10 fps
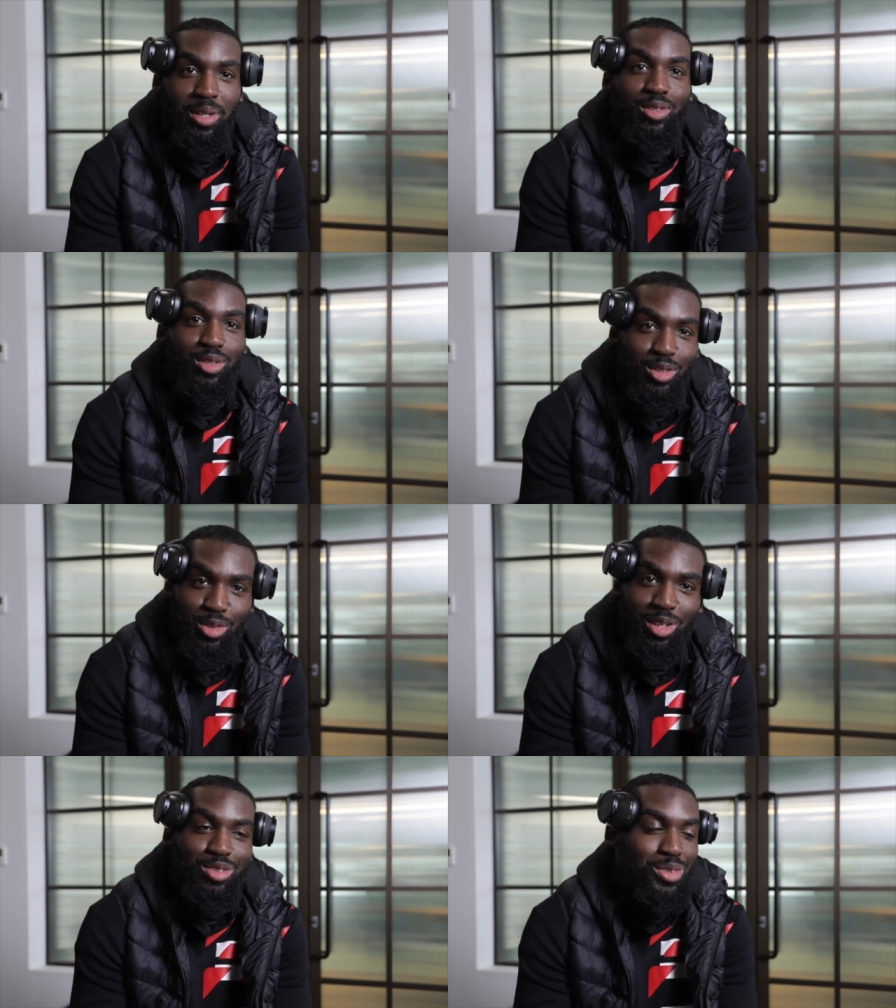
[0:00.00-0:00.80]
Make sure you
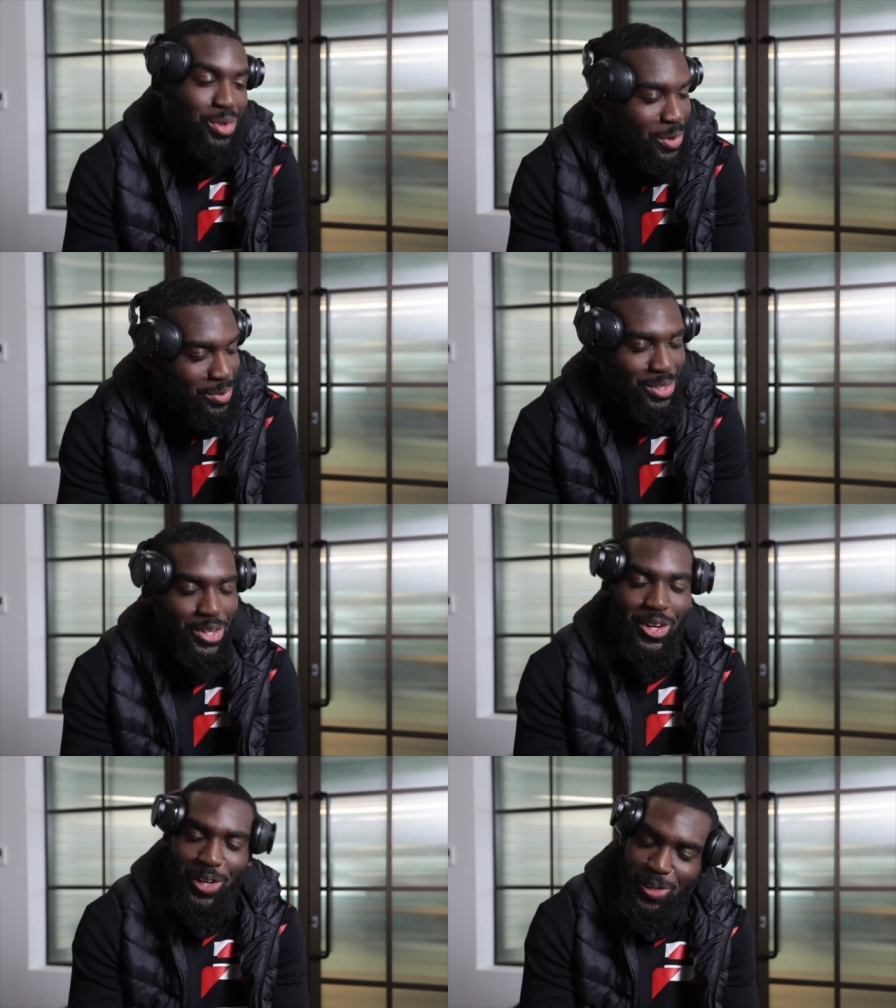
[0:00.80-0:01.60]
dress up, you
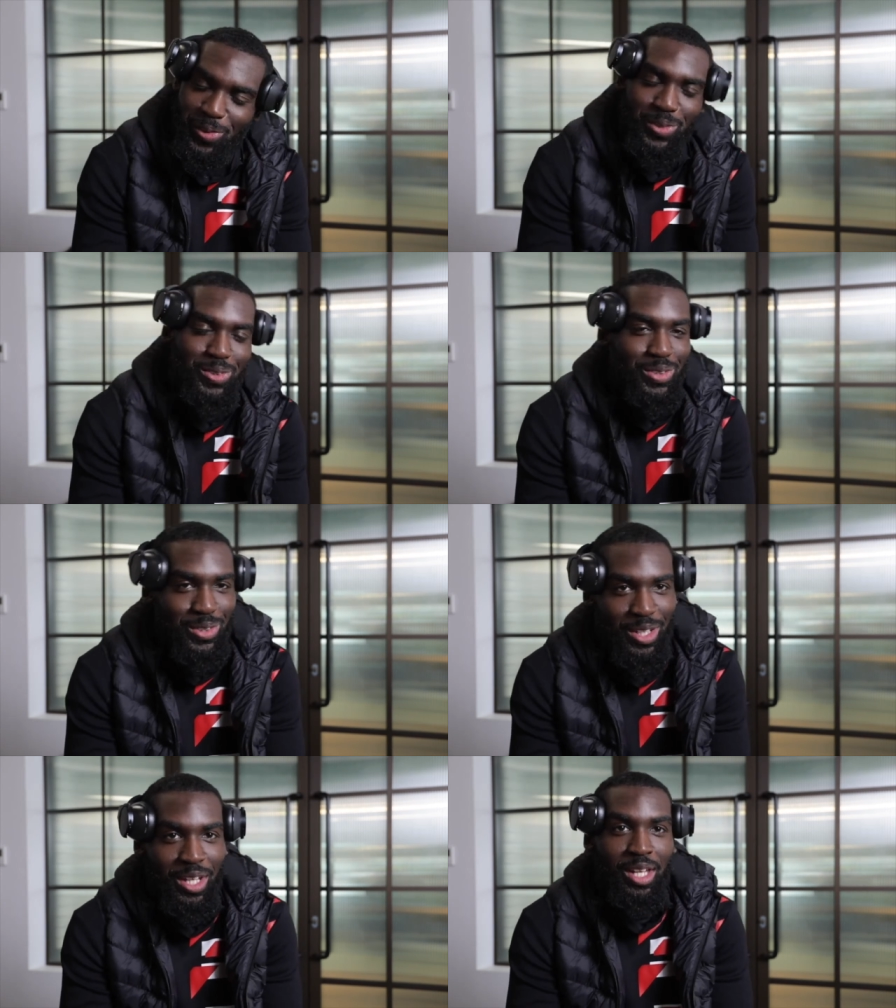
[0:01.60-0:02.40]
know, you look
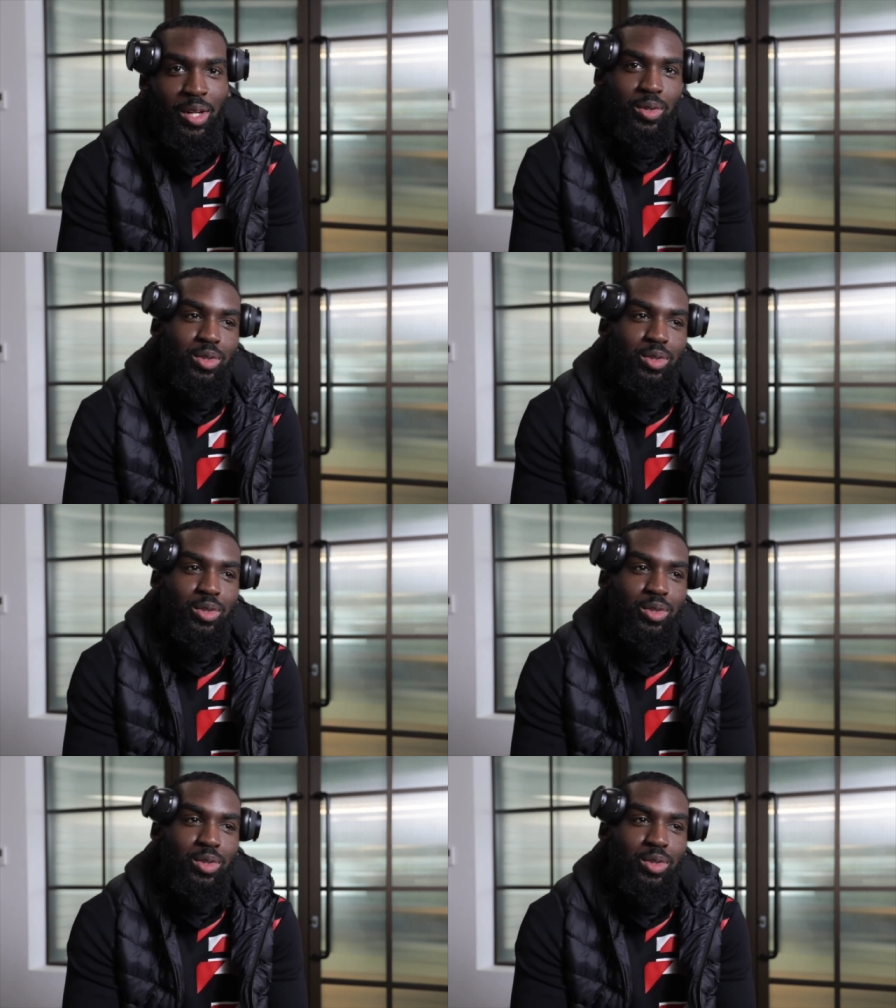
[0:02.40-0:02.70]
good.